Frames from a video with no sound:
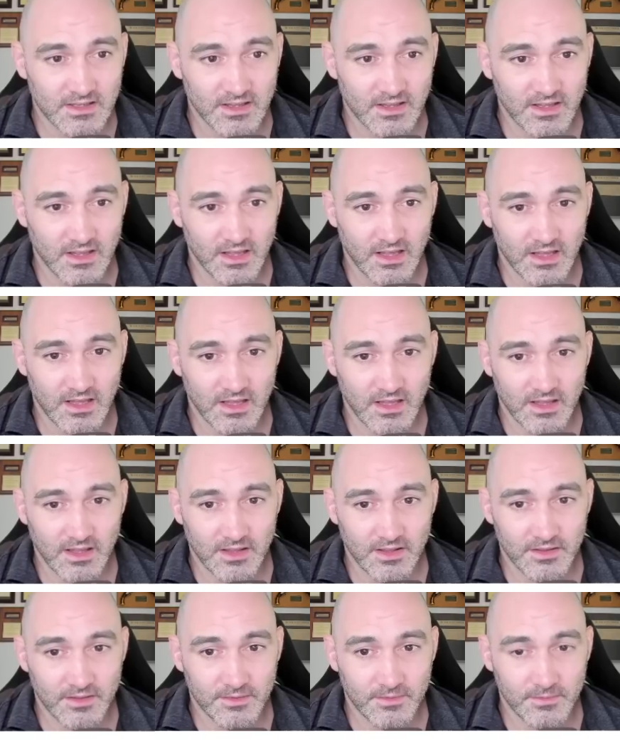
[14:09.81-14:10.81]
Uh,
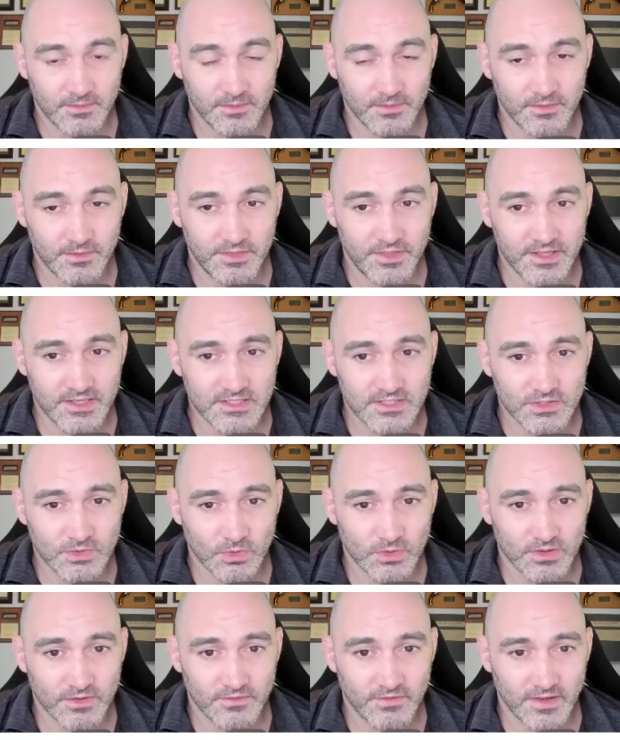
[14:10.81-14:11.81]
this
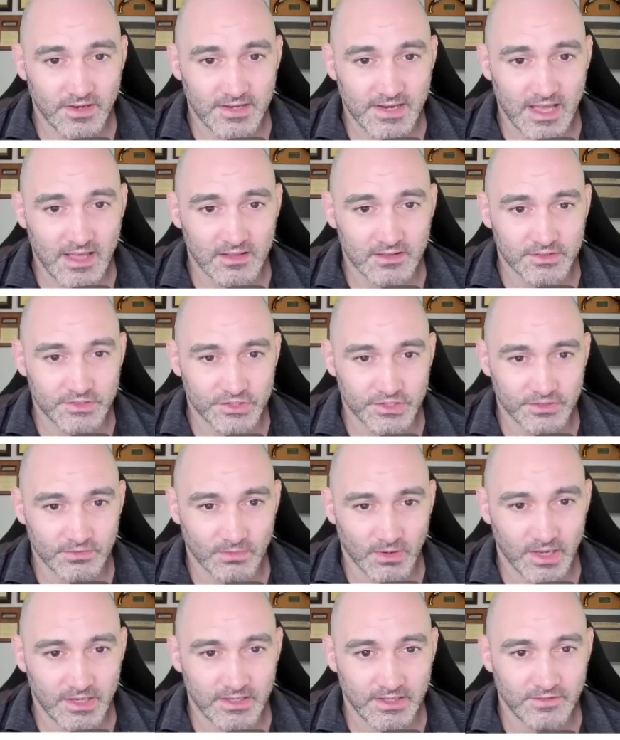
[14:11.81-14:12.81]
sort of analogy,
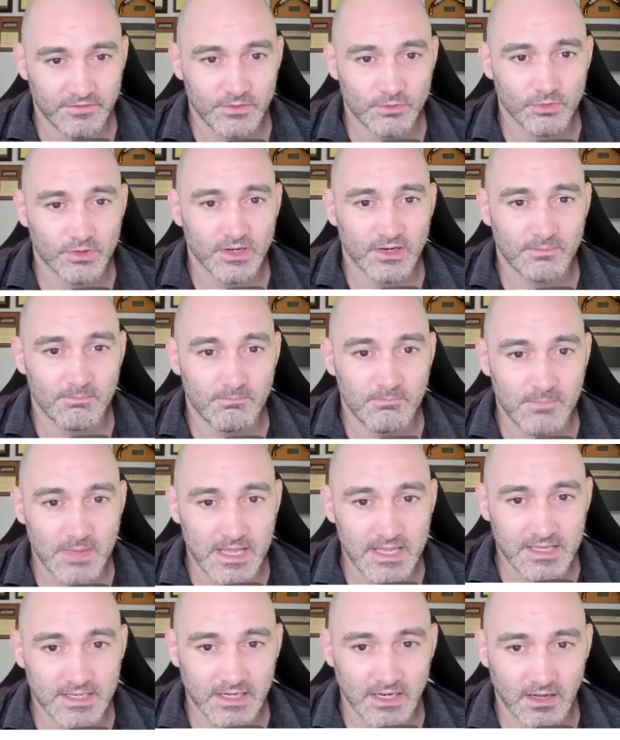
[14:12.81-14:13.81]
right? If you were going to
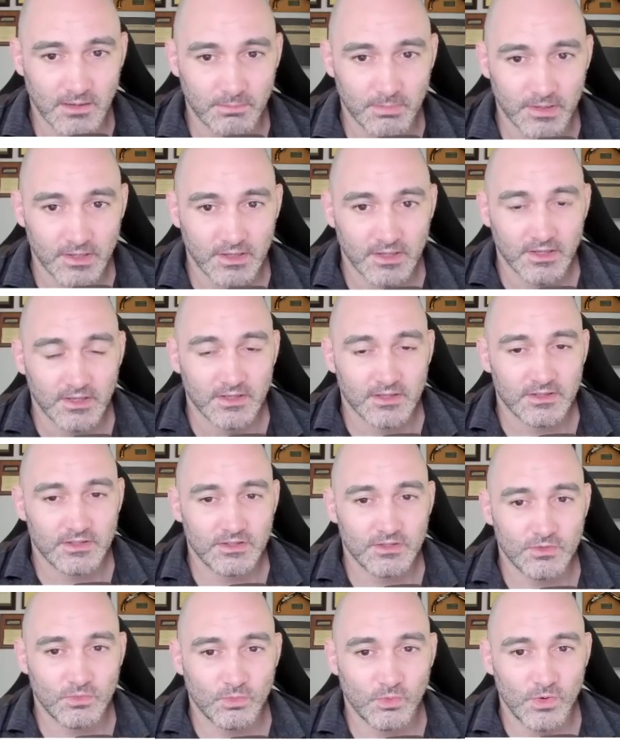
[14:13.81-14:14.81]
make it up,
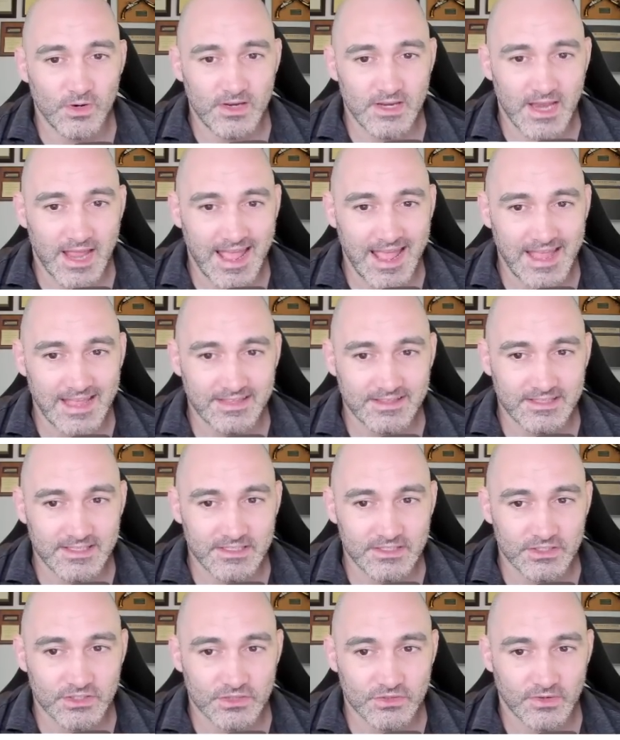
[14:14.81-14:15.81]
you wouldn't add
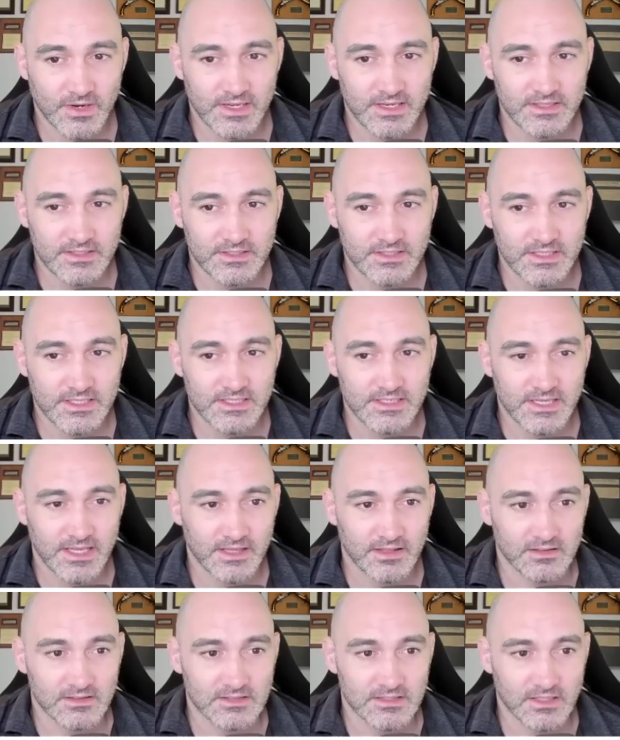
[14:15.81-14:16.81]
these strange
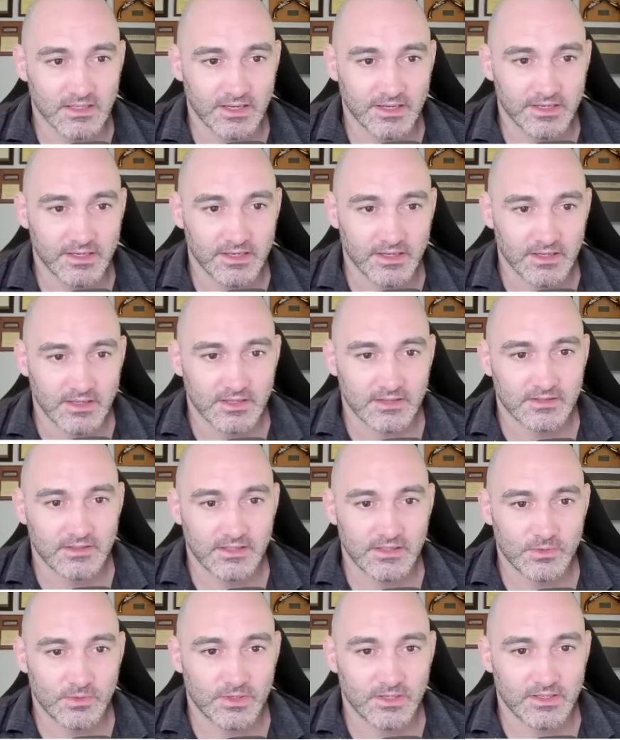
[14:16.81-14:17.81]
details like that
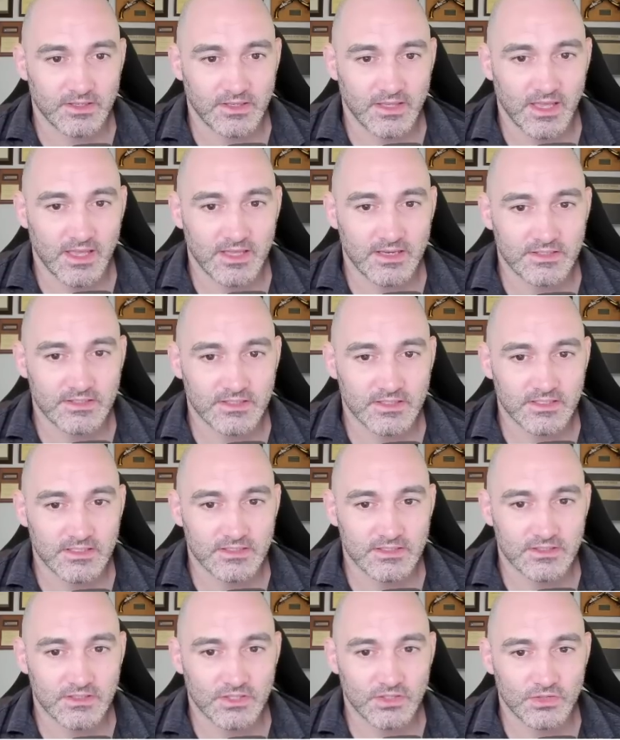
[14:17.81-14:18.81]
you had engaged
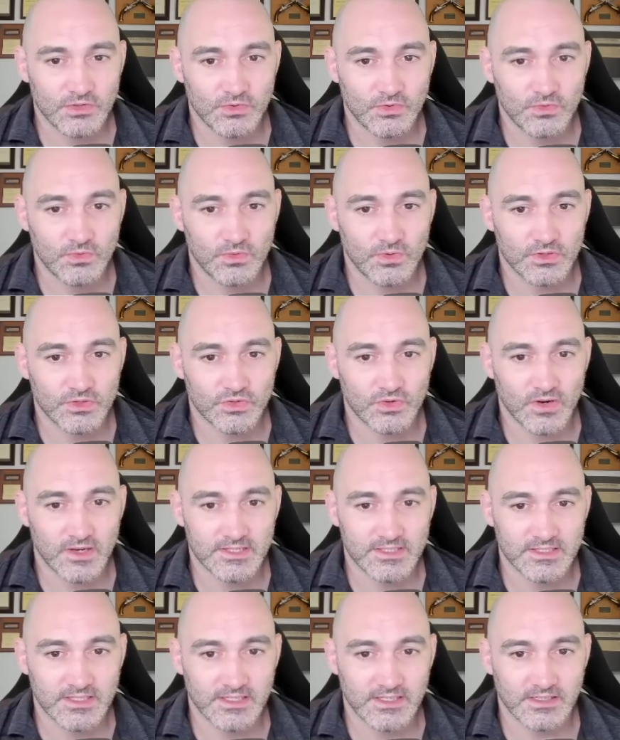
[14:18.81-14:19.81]
these two
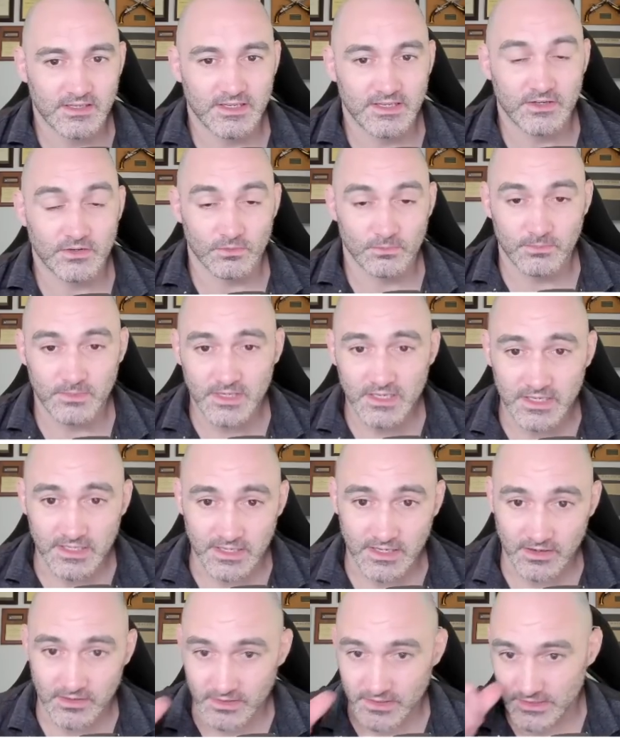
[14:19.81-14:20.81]
trusted
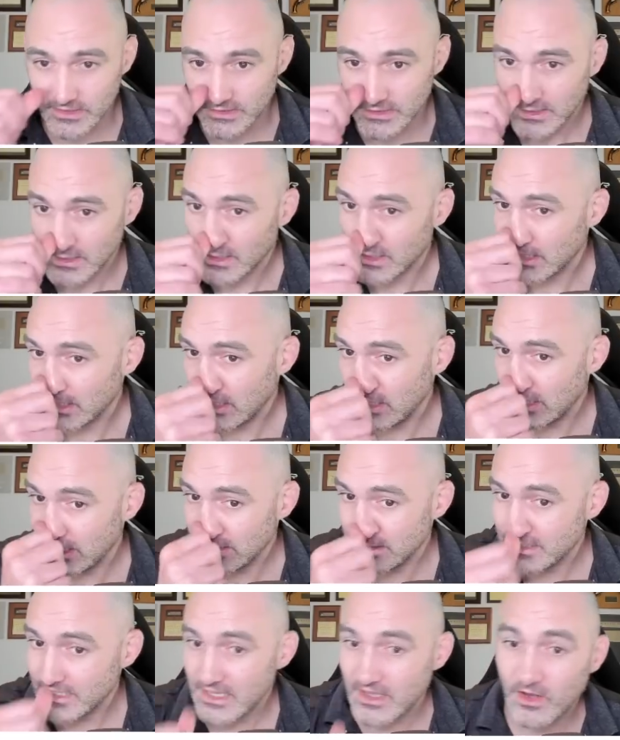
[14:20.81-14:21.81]
intermediaries uh,
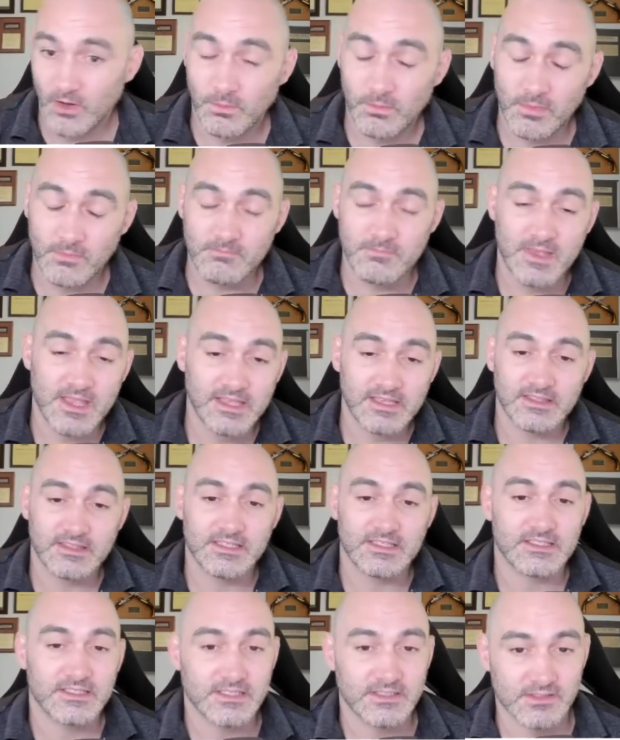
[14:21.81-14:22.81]
to help make
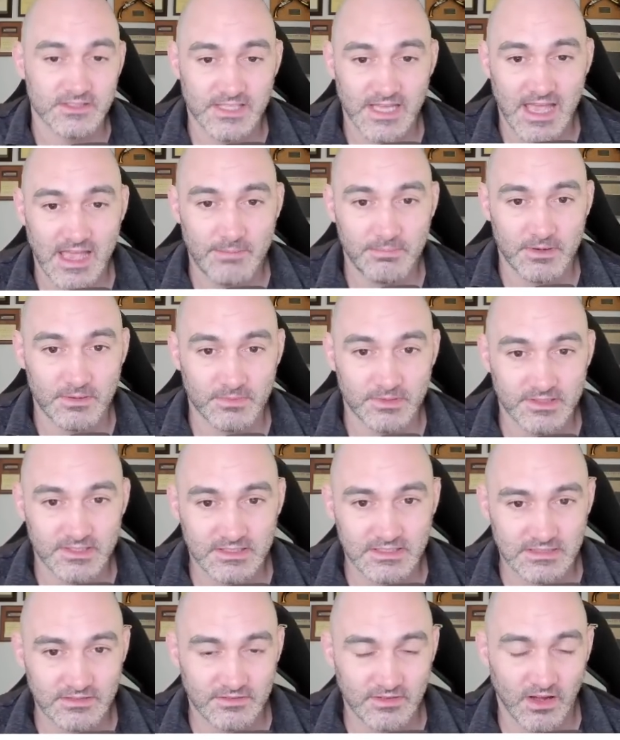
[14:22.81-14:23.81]
these deals happen. But
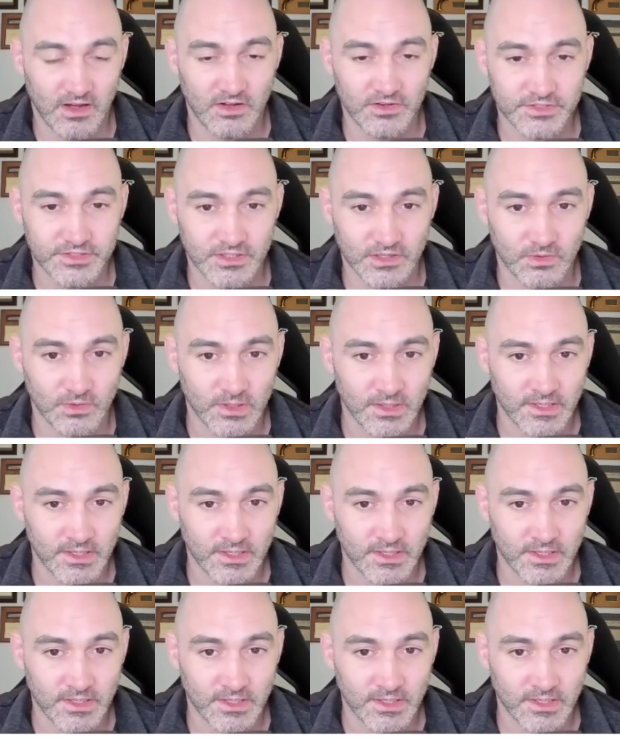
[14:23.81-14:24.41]
this is also,